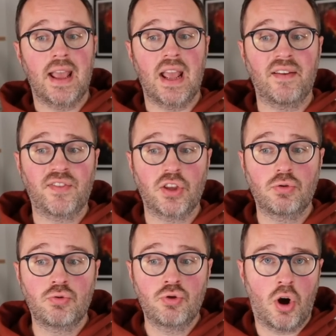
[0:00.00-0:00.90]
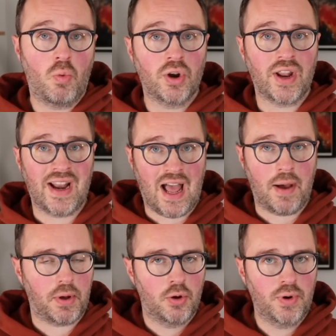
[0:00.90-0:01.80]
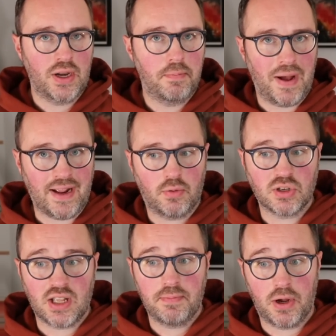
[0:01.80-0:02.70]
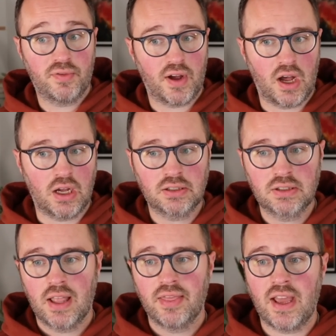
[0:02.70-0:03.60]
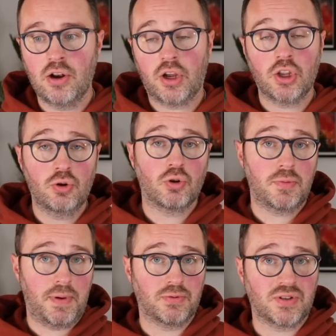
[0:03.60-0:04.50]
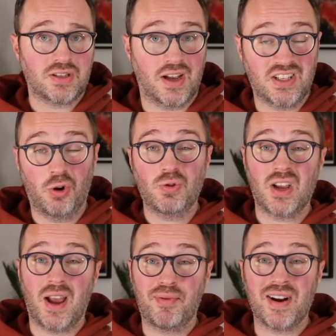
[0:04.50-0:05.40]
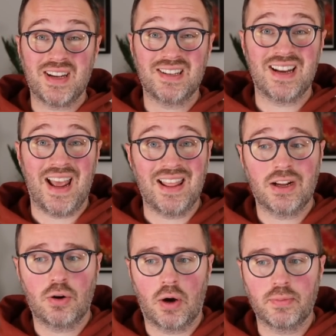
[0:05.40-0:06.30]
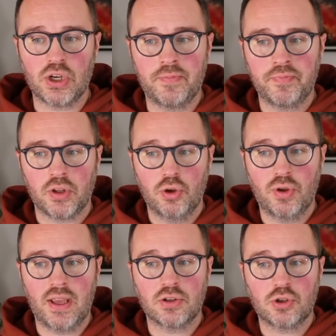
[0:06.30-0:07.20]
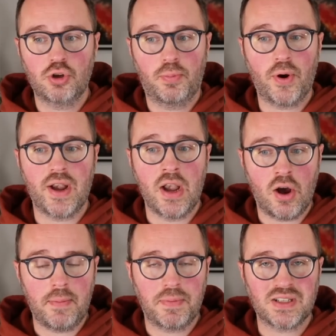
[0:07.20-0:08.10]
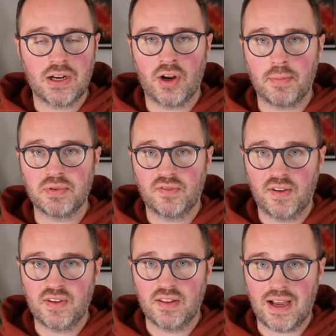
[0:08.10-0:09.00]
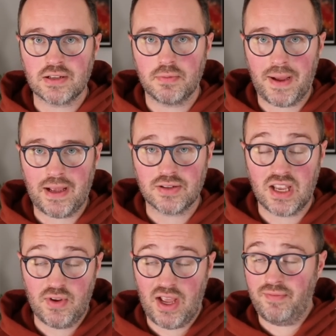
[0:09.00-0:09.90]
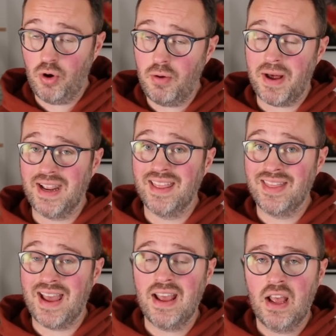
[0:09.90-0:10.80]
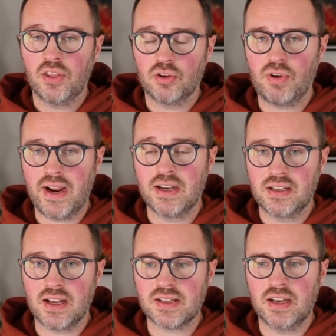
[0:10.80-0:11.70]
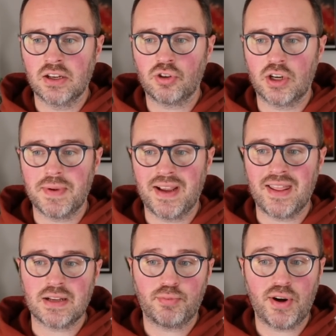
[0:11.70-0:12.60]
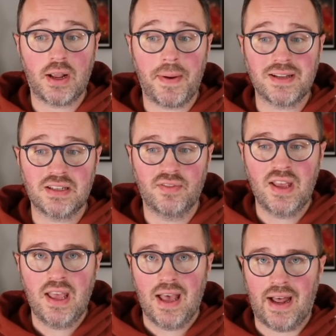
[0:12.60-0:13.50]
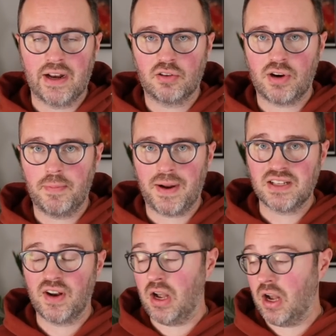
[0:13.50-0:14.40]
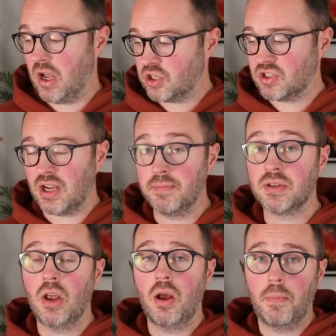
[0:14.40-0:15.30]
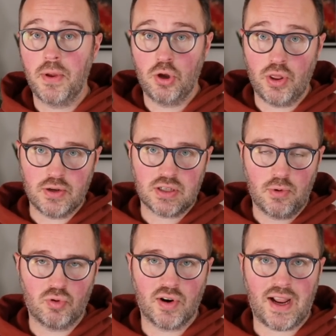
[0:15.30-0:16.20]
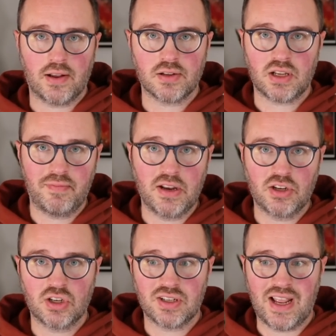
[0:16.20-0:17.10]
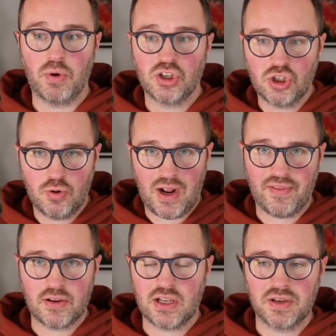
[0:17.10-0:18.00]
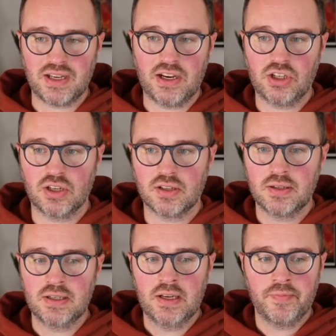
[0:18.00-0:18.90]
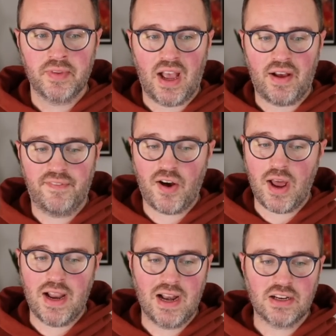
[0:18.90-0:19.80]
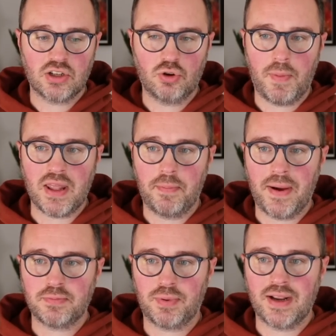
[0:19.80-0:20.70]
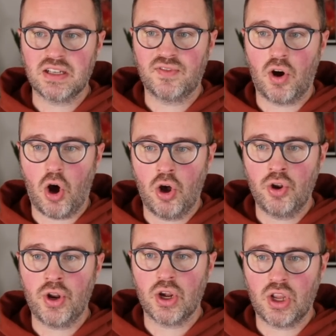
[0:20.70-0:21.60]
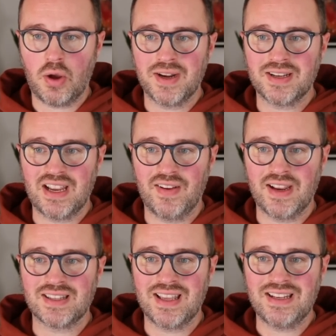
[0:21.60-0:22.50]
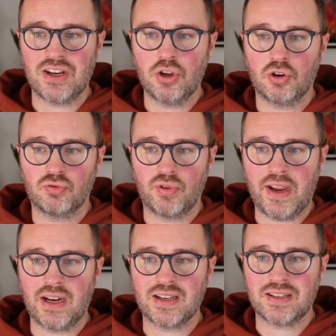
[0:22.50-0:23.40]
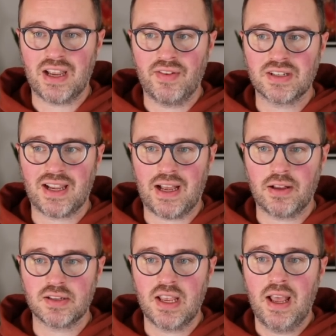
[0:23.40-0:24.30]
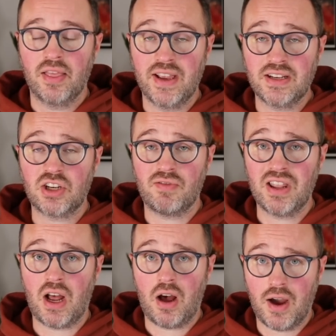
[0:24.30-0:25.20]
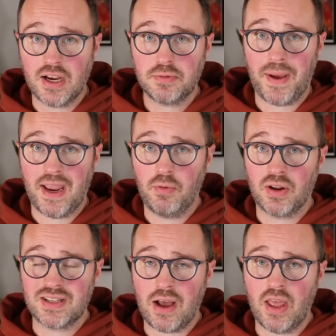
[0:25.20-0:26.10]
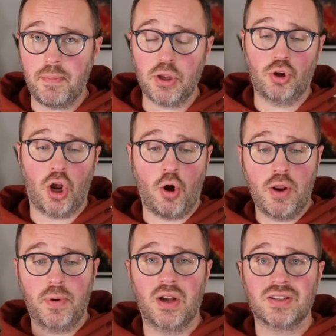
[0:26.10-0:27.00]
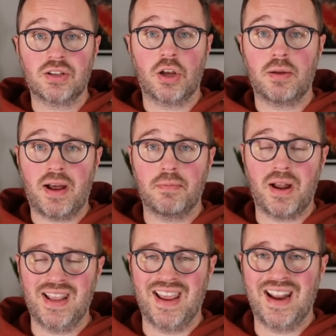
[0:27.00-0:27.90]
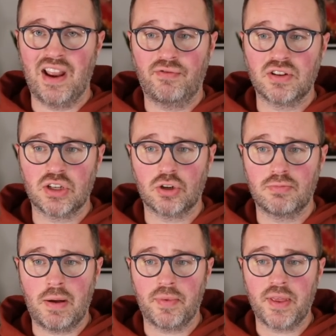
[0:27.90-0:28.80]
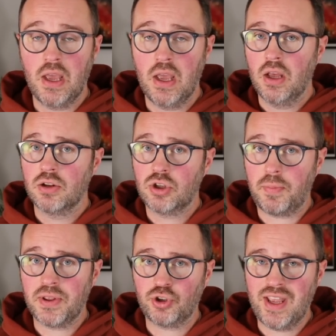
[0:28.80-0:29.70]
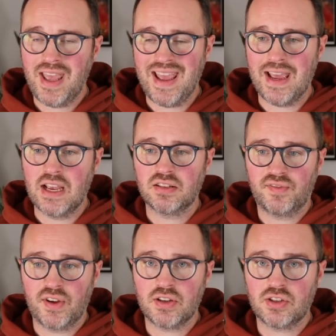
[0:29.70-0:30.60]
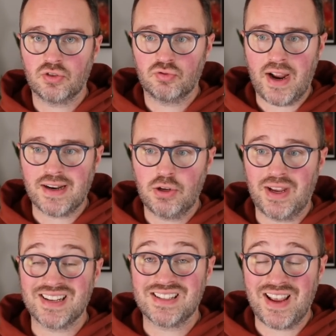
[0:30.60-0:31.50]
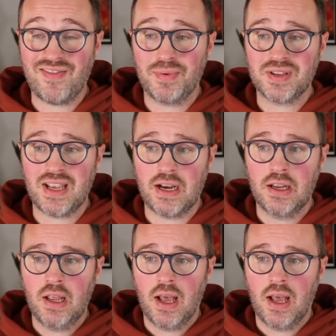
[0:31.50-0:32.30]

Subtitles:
If you do not want an app-only bank, which they both are, then look at Yorkshire Bill and Society. Also a pretty decent ethical option. You can get 2.9% on up to £50,000. If you have more money in there, the rate does increase. But again, that's pretty competitive and a great place for larger sums beyond those smaller accounts I've mentioned just now, which do have those limitations. And finally, let's just talk about the best places for ongoing savings. These are your regular savings accounts. These are generally the highest paying ones out there, but you can only put a certain amount of money in every single month. Top of the tree here is First Direct. You get 7%.